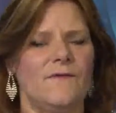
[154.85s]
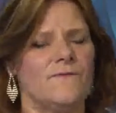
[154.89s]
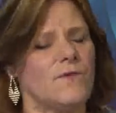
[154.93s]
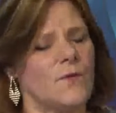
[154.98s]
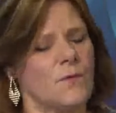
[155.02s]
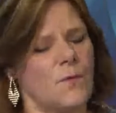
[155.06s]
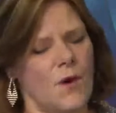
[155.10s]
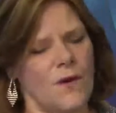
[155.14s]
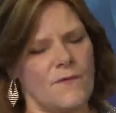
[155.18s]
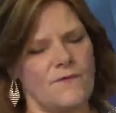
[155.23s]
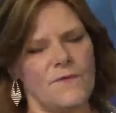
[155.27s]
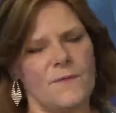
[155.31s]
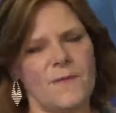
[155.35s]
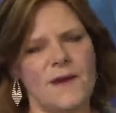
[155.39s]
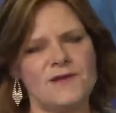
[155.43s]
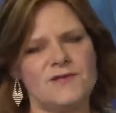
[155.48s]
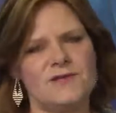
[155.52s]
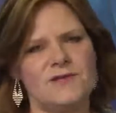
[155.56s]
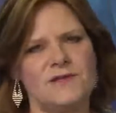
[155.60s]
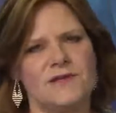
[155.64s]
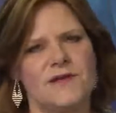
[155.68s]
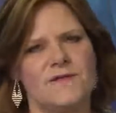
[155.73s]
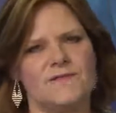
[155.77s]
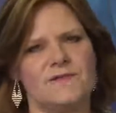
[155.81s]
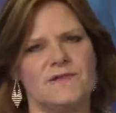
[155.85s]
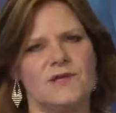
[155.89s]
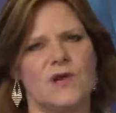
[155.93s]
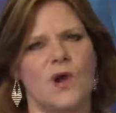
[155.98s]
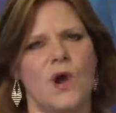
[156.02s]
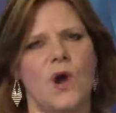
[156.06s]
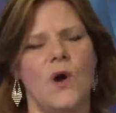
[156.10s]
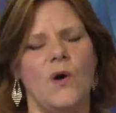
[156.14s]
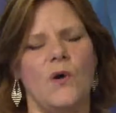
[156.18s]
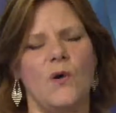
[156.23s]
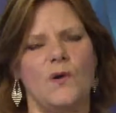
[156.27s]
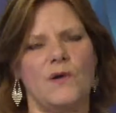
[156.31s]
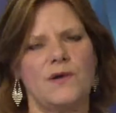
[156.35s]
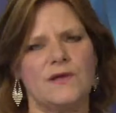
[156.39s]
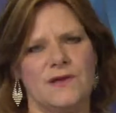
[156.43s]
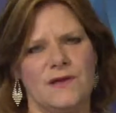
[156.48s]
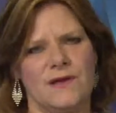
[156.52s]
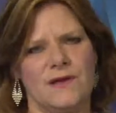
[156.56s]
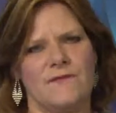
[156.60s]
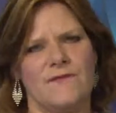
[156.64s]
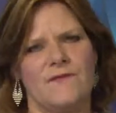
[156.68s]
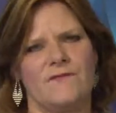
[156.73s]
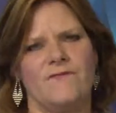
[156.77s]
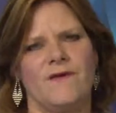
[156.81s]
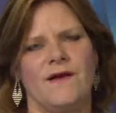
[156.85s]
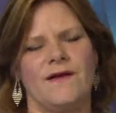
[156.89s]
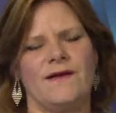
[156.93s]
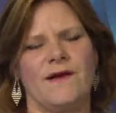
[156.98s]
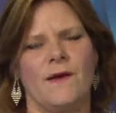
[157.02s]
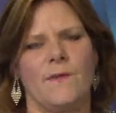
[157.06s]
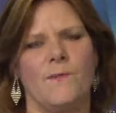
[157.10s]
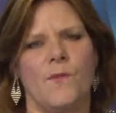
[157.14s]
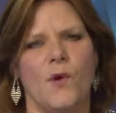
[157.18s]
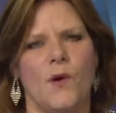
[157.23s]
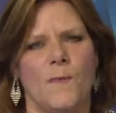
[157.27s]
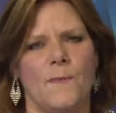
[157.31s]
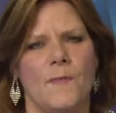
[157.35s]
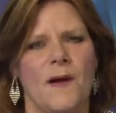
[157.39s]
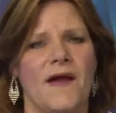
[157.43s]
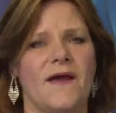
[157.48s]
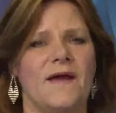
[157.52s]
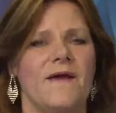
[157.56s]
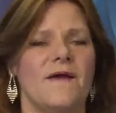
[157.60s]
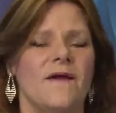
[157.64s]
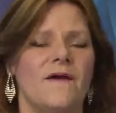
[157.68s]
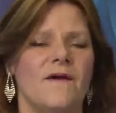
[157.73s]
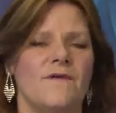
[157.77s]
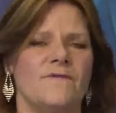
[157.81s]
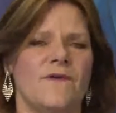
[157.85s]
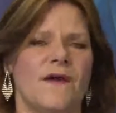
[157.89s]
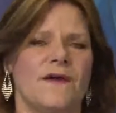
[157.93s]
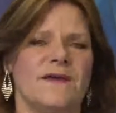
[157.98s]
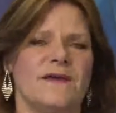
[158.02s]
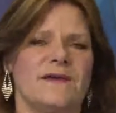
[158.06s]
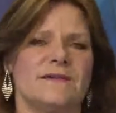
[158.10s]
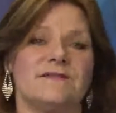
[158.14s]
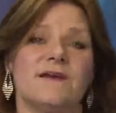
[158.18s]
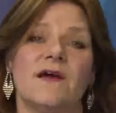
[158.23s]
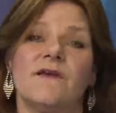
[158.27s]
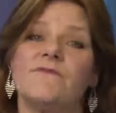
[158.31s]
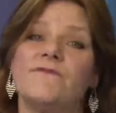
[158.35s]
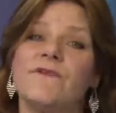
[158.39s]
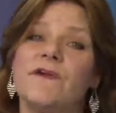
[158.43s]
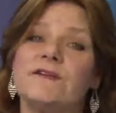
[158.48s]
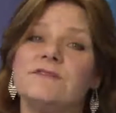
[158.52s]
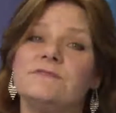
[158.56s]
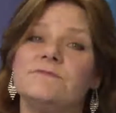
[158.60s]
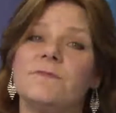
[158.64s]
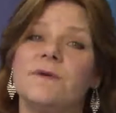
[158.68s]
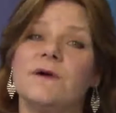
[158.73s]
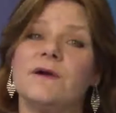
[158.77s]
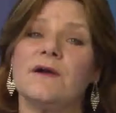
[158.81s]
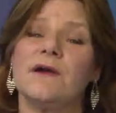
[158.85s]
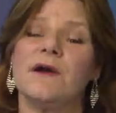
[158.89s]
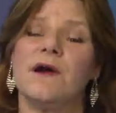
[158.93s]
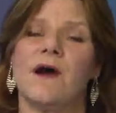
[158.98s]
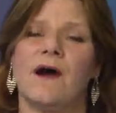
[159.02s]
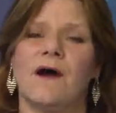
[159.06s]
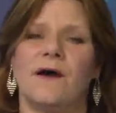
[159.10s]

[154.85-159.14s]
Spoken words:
For more information, give us a call, or you can even find out more by finding us on Facebook,